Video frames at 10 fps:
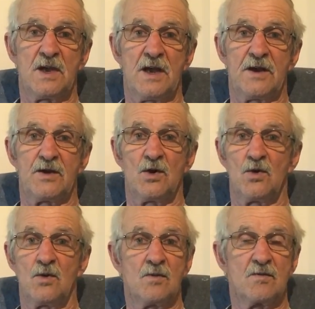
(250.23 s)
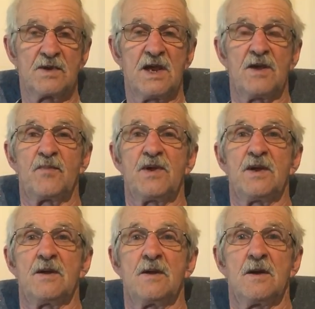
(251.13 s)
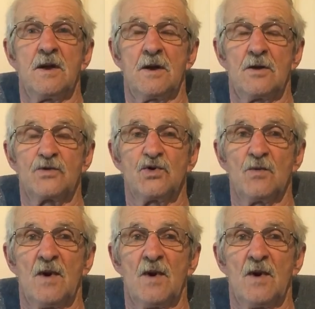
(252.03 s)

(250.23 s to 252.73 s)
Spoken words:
had no KP in our troop.